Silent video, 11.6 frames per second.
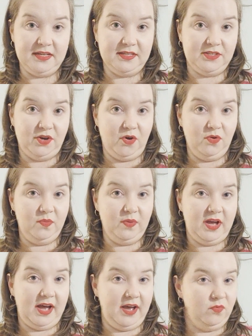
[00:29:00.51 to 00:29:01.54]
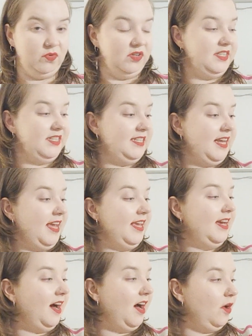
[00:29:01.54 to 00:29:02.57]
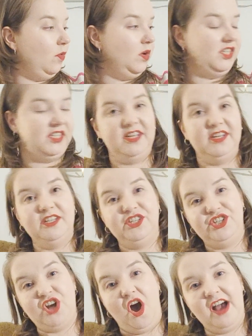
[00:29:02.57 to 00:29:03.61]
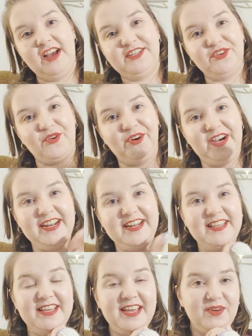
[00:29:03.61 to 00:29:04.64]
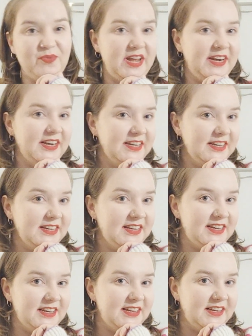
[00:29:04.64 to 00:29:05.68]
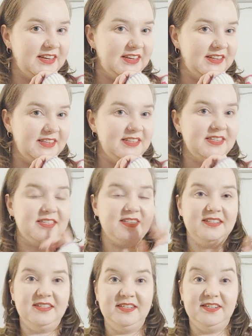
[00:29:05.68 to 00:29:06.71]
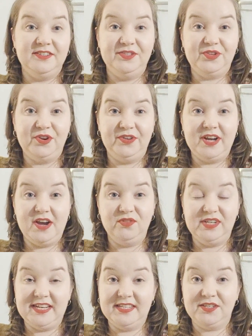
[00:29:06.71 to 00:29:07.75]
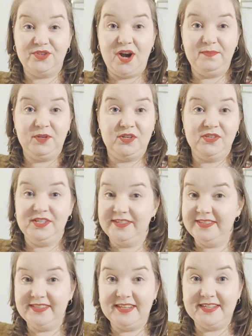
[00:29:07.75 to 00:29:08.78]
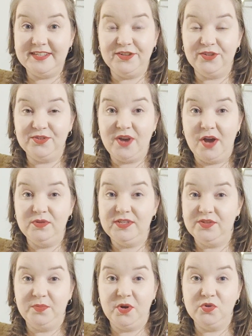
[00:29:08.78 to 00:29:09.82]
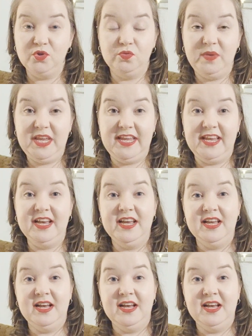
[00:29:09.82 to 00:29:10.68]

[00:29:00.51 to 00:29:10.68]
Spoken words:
So I wouldn't say I was shocked or anything when this didn't turn out as cropped, because that's not how it's supposed to be.